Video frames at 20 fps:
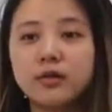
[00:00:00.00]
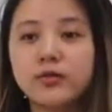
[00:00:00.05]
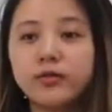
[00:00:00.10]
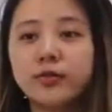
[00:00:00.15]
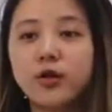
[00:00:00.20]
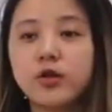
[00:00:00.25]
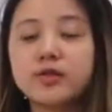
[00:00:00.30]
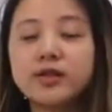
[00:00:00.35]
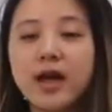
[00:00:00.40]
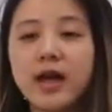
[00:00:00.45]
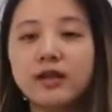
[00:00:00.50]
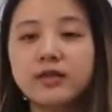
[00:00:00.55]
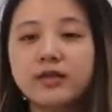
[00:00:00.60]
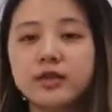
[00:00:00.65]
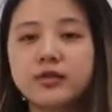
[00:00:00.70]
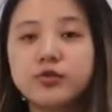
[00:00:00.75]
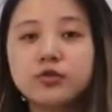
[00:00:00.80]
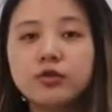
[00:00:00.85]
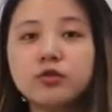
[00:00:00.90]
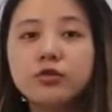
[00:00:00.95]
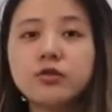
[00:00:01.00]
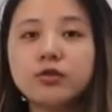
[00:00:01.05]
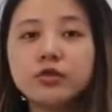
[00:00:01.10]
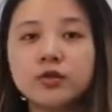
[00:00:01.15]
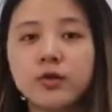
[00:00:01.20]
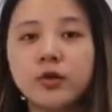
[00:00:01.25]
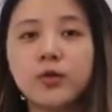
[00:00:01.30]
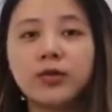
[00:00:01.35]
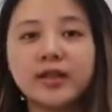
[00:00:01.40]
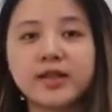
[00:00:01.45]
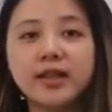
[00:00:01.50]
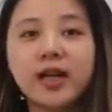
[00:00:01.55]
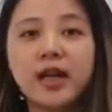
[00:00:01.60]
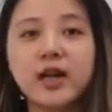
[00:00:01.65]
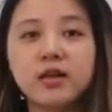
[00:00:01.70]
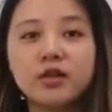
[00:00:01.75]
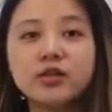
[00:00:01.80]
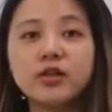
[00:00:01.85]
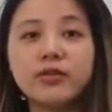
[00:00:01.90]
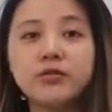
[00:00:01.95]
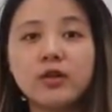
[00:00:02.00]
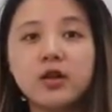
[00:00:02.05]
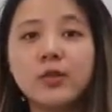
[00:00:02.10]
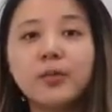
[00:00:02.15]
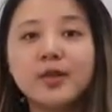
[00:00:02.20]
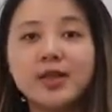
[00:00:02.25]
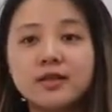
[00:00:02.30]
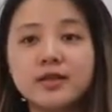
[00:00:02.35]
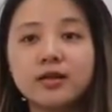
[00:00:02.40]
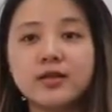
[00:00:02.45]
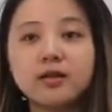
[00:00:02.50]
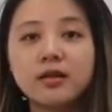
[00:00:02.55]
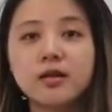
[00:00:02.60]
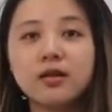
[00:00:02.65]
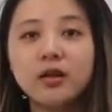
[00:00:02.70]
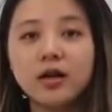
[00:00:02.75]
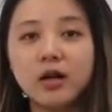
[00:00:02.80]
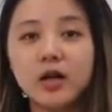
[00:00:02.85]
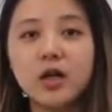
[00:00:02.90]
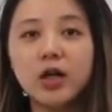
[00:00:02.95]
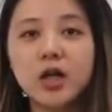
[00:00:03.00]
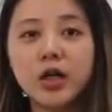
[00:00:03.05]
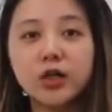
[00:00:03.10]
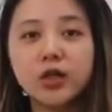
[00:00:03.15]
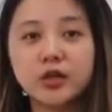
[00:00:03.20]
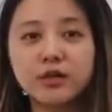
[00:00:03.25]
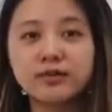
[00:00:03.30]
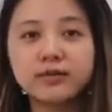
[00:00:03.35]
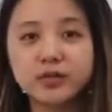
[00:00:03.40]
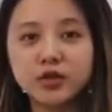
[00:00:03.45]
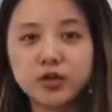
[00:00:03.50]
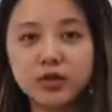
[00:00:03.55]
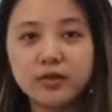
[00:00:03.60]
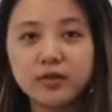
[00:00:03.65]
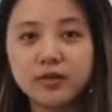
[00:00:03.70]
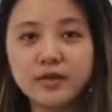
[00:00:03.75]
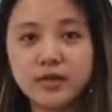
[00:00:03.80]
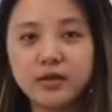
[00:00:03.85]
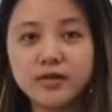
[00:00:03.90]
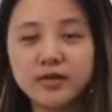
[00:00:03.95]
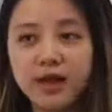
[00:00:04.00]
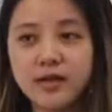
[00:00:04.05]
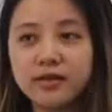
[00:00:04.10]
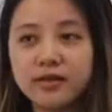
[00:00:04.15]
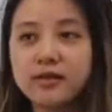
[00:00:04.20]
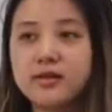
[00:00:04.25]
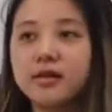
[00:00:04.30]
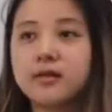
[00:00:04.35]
focus on this too, so they can achieve a business success.